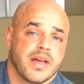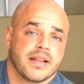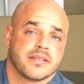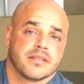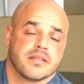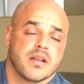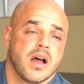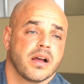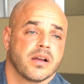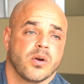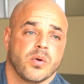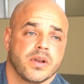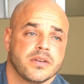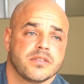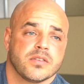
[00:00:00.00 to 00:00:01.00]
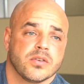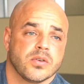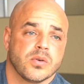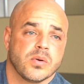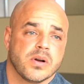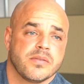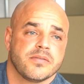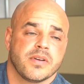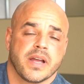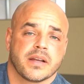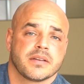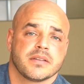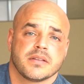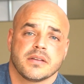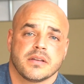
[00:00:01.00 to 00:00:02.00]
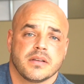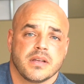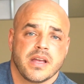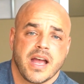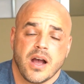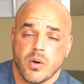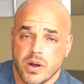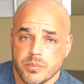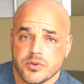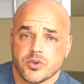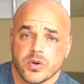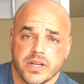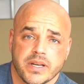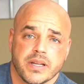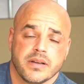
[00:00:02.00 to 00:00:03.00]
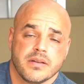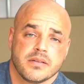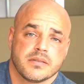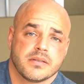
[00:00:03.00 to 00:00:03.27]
that's not going to affect how I'm treated,